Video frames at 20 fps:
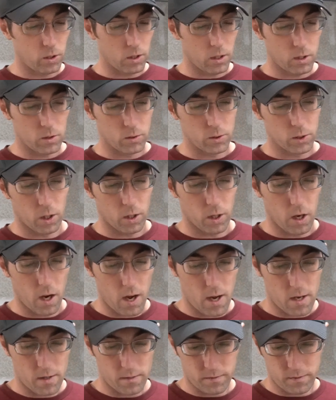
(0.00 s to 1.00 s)
loads are
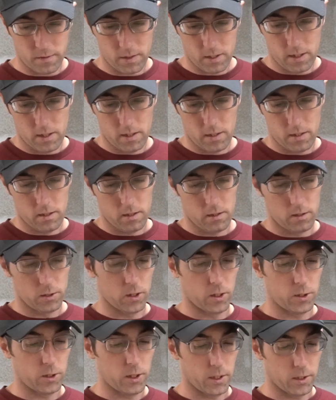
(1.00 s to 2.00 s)
off,
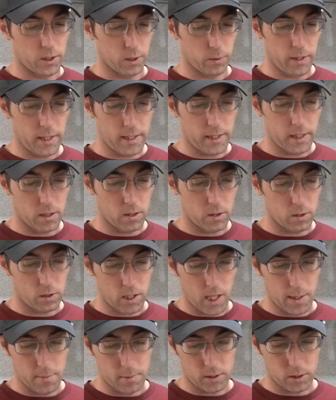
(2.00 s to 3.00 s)
such as your radio,
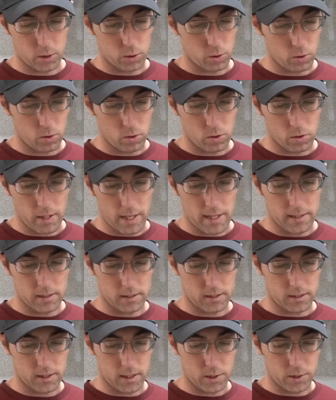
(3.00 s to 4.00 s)
climate control, lights,
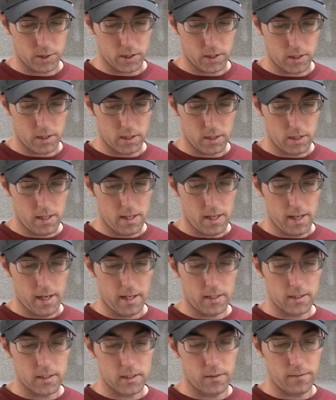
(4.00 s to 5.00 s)
etc.
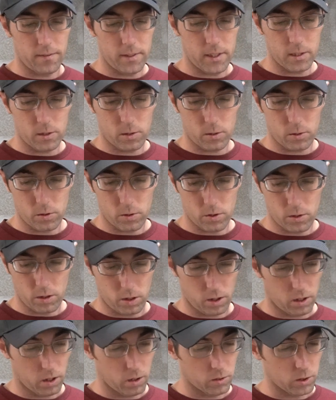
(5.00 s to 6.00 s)
Exit the vehicle,
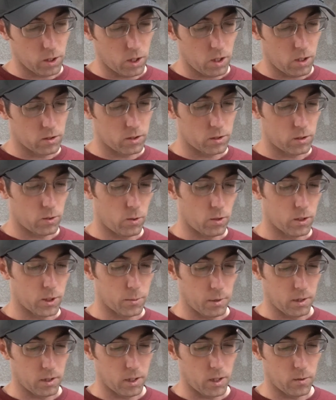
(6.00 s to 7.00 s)
close all the doors
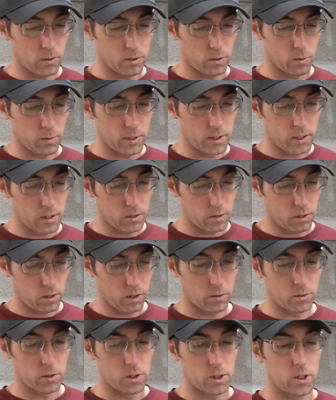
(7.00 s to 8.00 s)
but lower the window
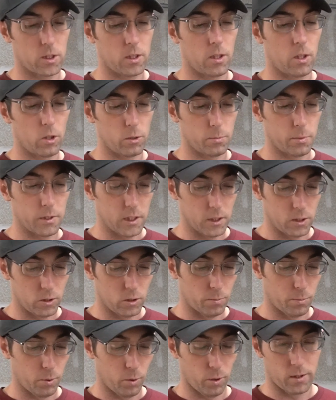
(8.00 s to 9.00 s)
closest to the
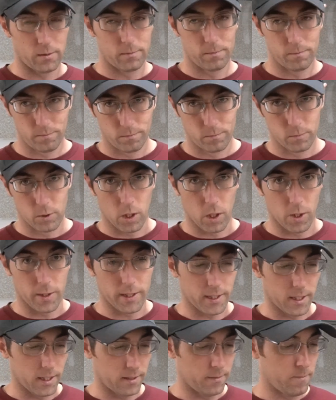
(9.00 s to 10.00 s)
OBD2 port.
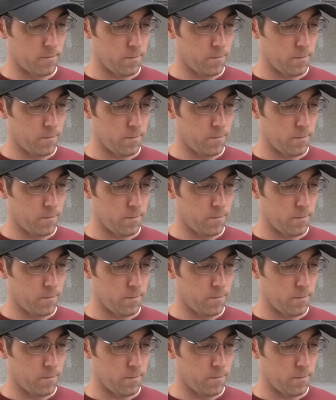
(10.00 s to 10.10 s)
Already done.